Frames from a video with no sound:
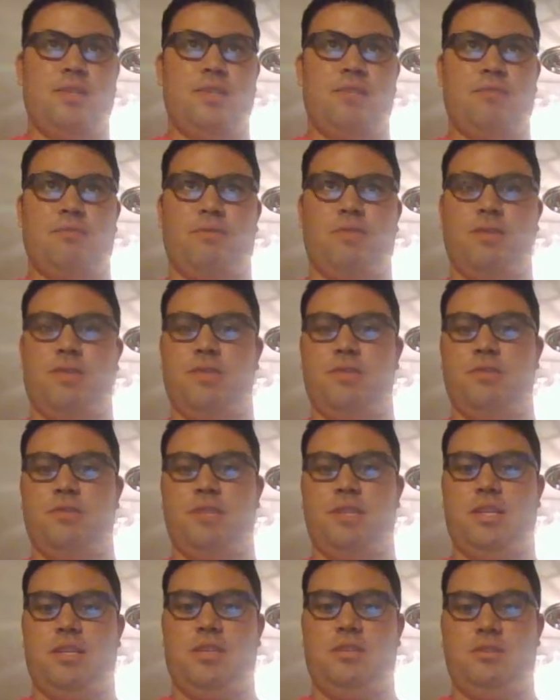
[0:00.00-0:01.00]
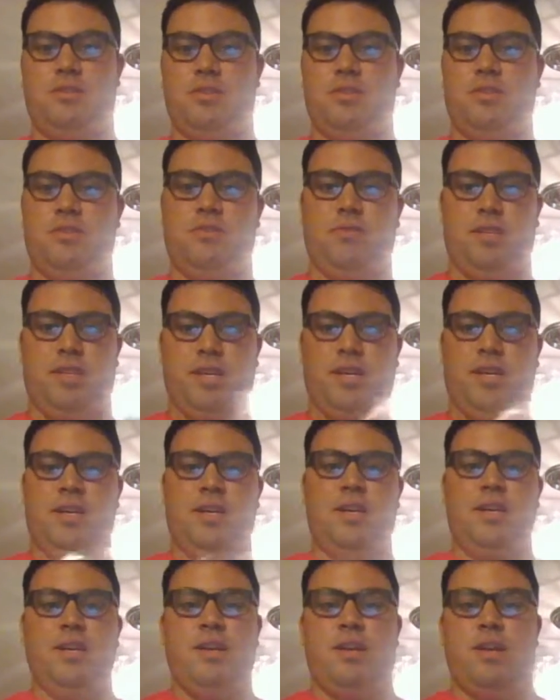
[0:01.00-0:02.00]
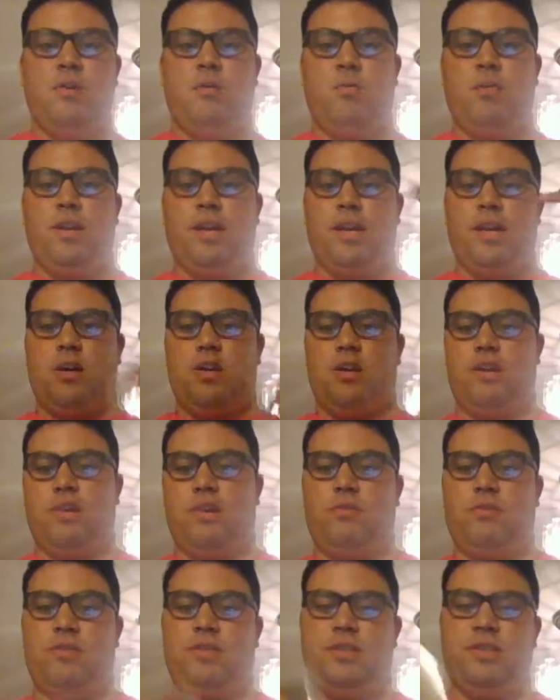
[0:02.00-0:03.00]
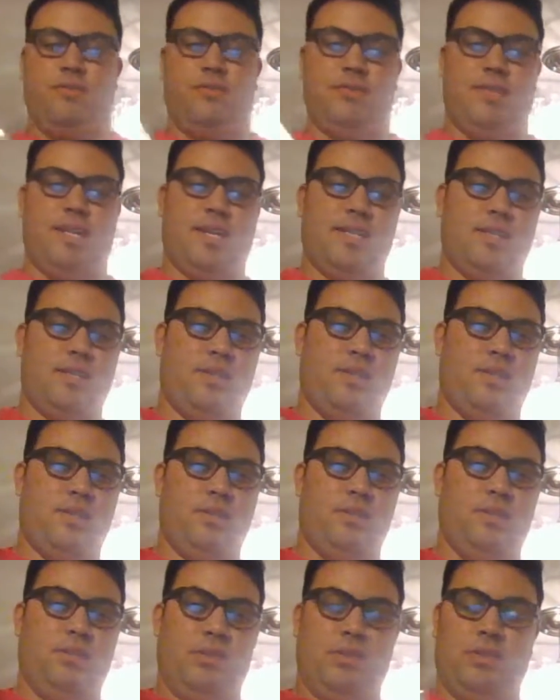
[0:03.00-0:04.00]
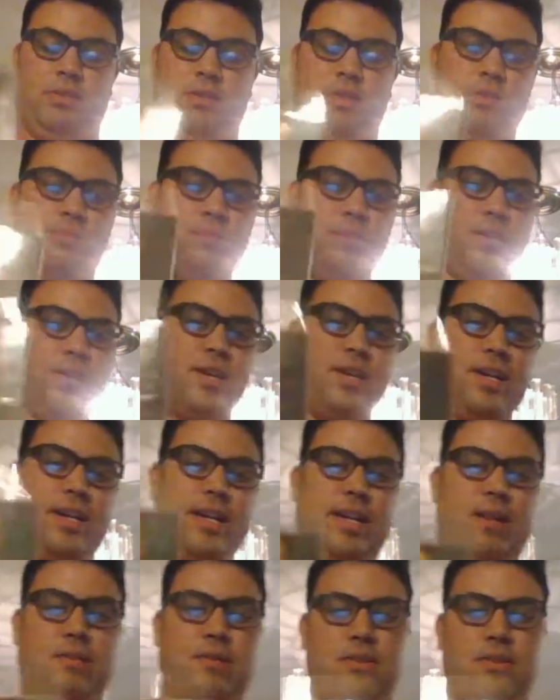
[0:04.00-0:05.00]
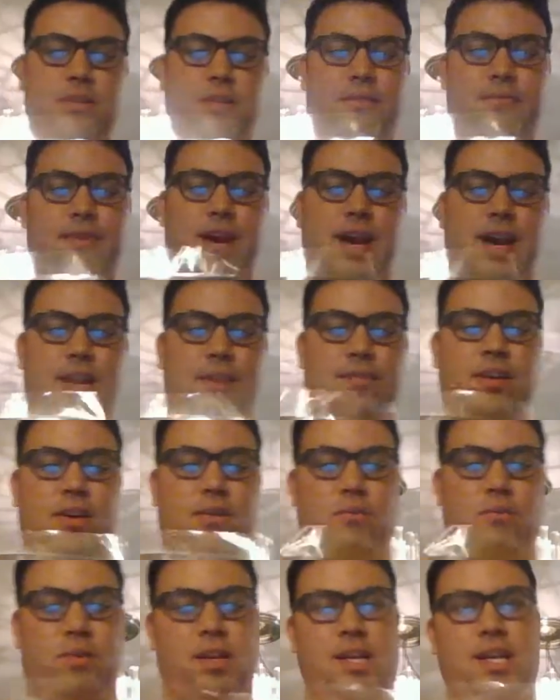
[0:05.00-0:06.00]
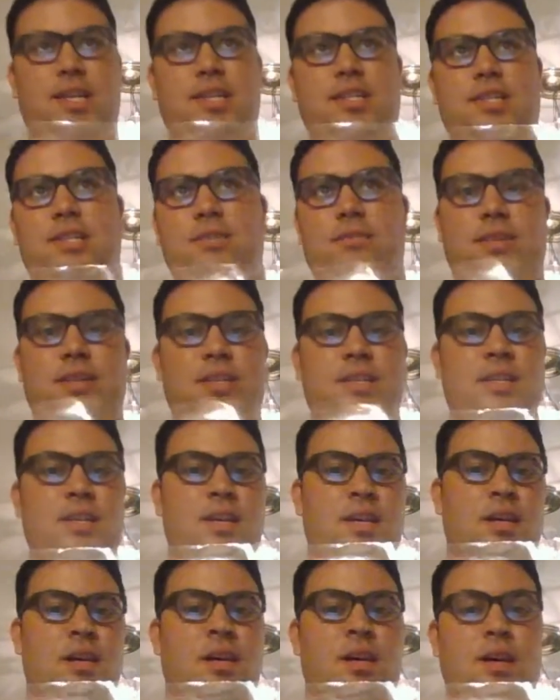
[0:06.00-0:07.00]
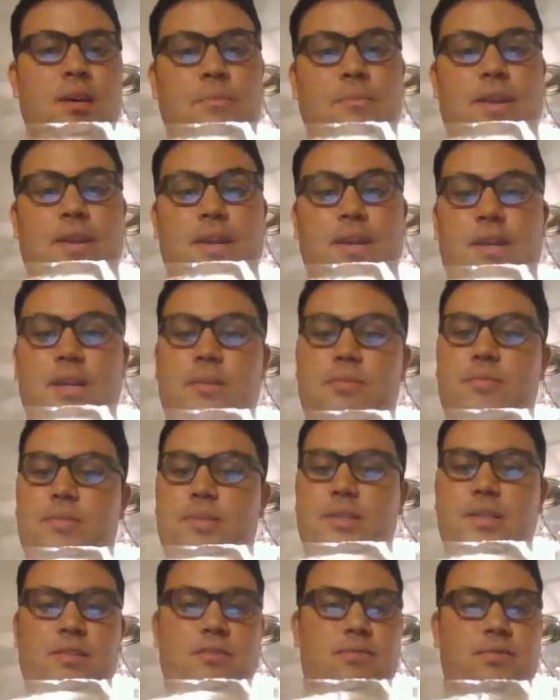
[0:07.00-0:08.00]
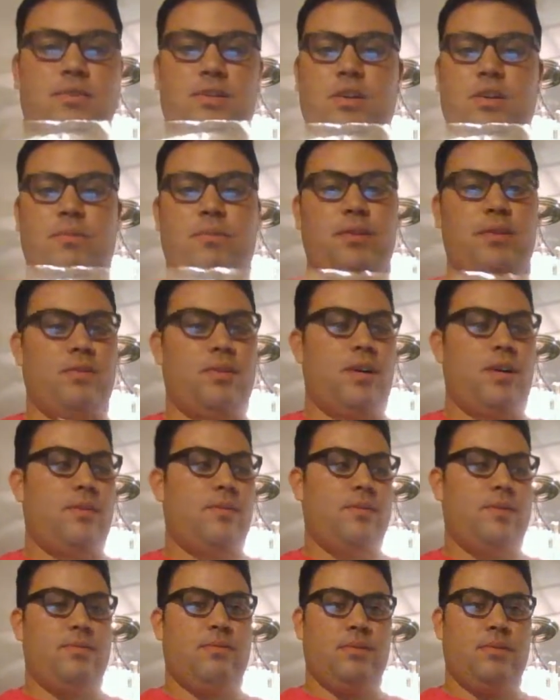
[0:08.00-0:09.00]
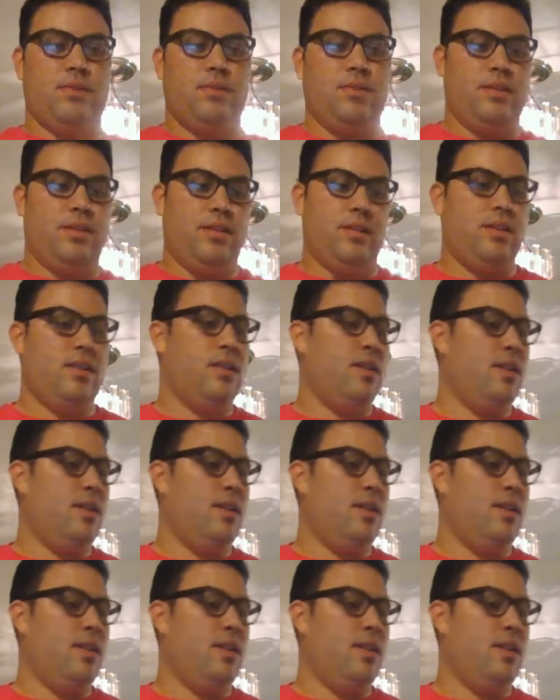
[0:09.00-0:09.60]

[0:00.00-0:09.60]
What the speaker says: it's 4 issues, and it goes into the Wonderland Omnic series it has in there too. So it's pretty good. Anyone to the fan of the Wonderland series, pick it up. Xenoscope, obviously was good.